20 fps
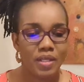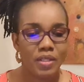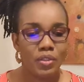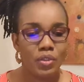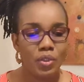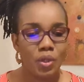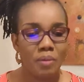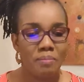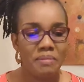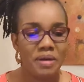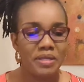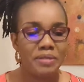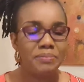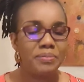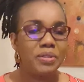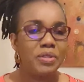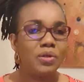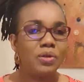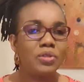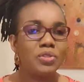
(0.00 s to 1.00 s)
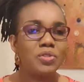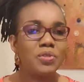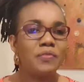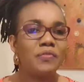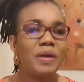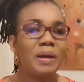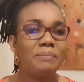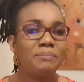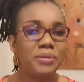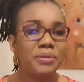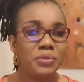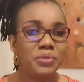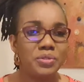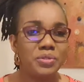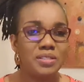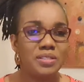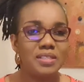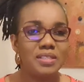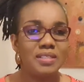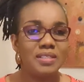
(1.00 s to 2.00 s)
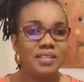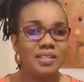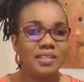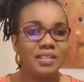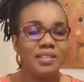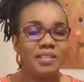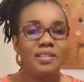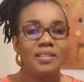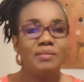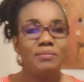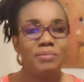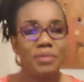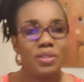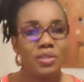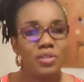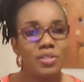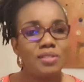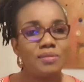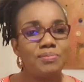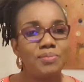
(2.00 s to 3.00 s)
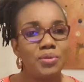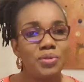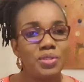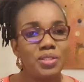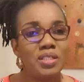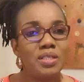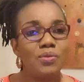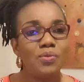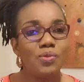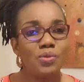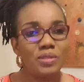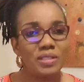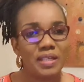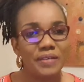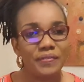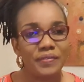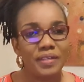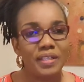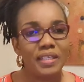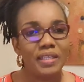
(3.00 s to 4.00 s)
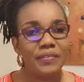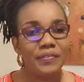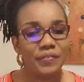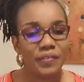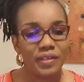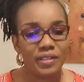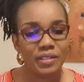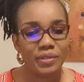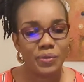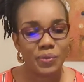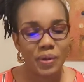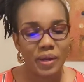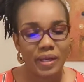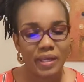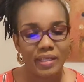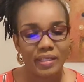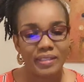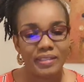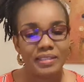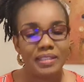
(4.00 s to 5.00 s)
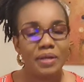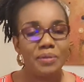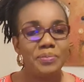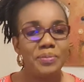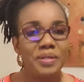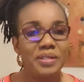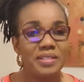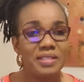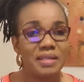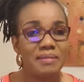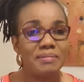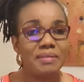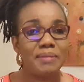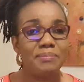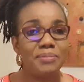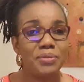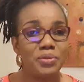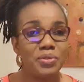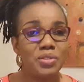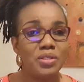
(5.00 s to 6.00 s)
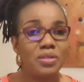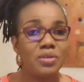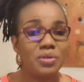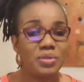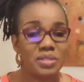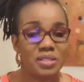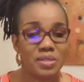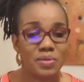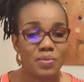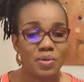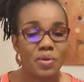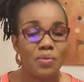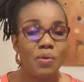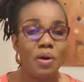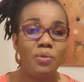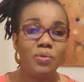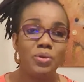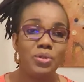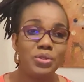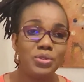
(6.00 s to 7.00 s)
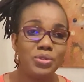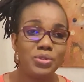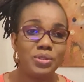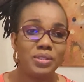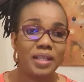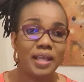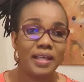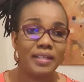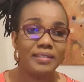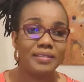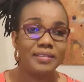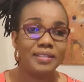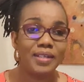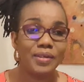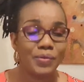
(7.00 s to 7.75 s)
Don't marry because of her beauty, because beauty will definitely fade away. There will be a time that beauty goes away. What will you do then?